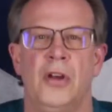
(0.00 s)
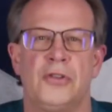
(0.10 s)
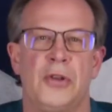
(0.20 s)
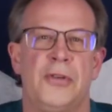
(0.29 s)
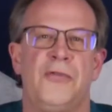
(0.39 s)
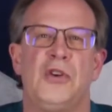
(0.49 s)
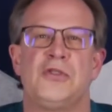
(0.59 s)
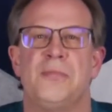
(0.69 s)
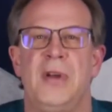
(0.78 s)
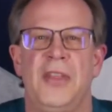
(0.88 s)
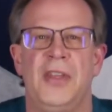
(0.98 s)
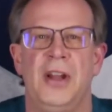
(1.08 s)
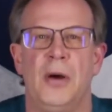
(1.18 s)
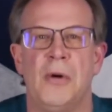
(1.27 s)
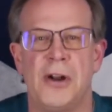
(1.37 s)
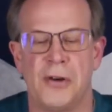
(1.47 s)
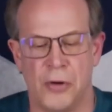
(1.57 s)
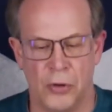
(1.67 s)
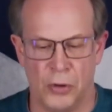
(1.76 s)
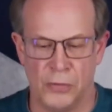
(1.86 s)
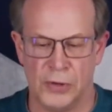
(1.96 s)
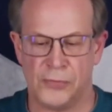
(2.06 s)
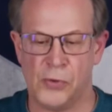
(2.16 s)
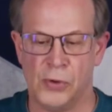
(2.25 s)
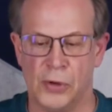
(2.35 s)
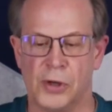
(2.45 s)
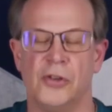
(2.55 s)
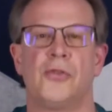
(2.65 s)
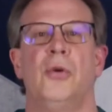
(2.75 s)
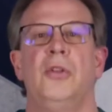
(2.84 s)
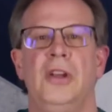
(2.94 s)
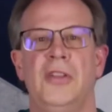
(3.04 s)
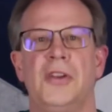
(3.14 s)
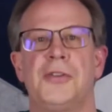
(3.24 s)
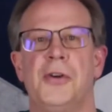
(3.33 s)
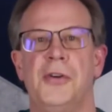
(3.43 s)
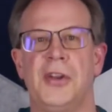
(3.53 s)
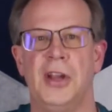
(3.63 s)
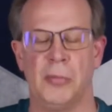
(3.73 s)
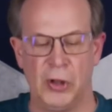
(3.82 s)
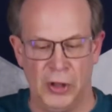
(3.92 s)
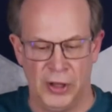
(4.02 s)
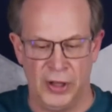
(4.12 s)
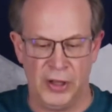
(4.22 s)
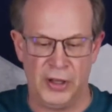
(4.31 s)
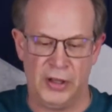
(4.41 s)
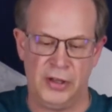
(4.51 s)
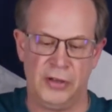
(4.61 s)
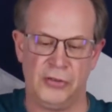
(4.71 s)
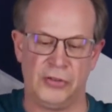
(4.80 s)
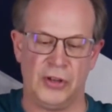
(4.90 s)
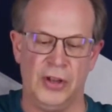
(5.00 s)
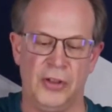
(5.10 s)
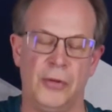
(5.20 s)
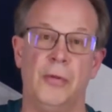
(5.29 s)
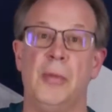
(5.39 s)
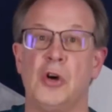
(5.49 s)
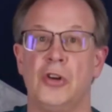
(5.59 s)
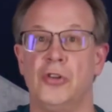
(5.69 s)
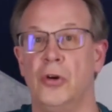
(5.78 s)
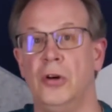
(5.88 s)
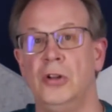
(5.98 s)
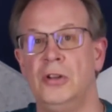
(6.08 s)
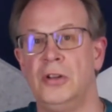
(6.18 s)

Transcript: So the first method I want to go over for controlling the turntable is the remote control.